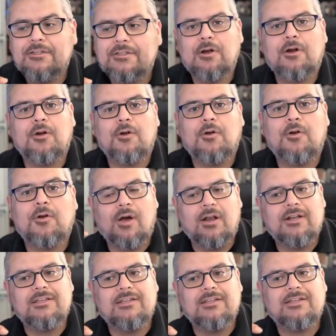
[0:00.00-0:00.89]
want
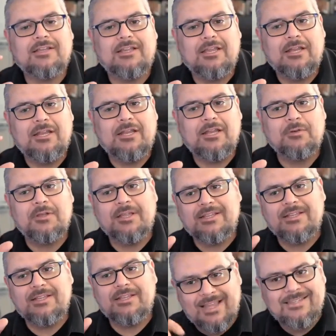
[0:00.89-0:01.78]
to,
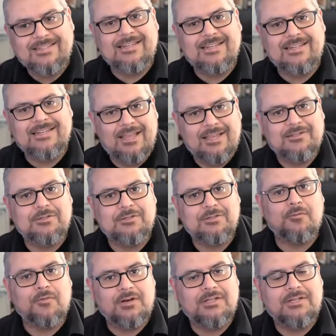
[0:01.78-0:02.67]
less and less over
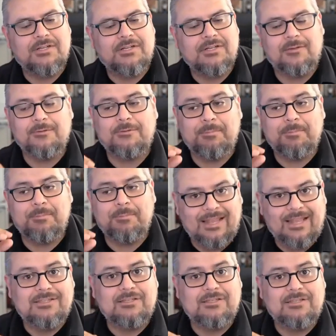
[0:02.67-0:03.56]
time, spend less
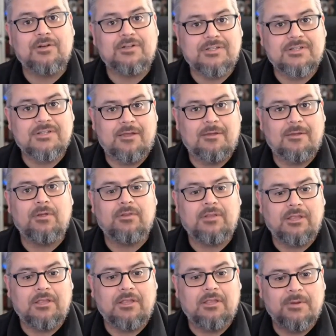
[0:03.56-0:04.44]
of your time building your
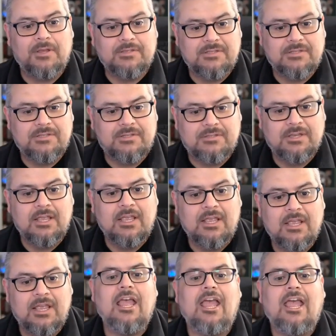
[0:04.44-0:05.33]
business
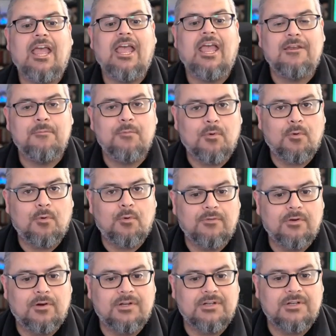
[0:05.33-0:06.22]
and more of your
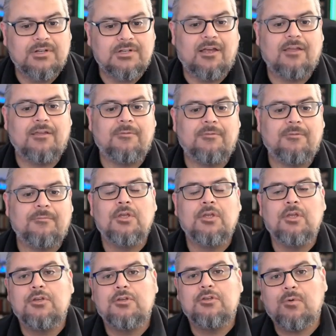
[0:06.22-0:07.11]
time
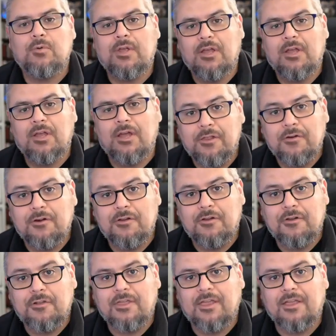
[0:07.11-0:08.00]
doing other
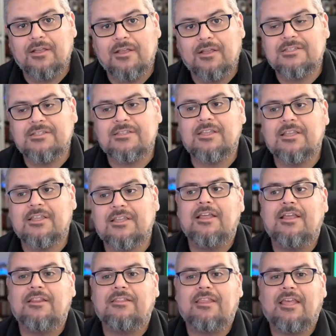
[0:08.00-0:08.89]
things
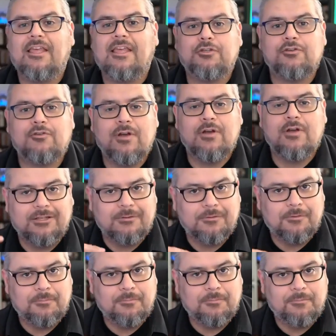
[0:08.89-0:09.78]
that attract
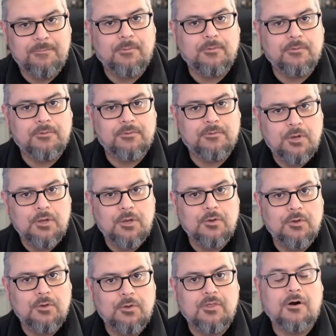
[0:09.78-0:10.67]
people to you
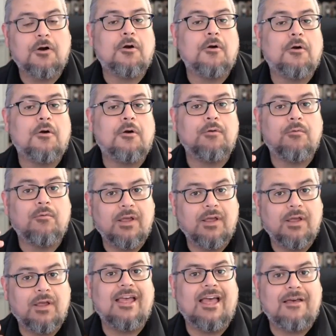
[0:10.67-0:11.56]
that are already ready to
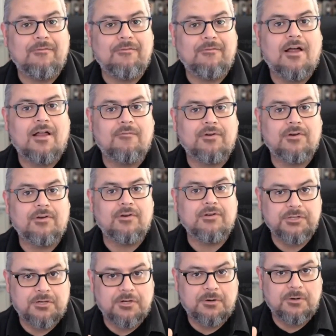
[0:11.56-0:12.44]
have a conversation
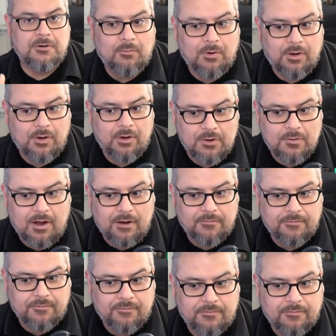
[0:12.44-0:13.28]
about what you offer.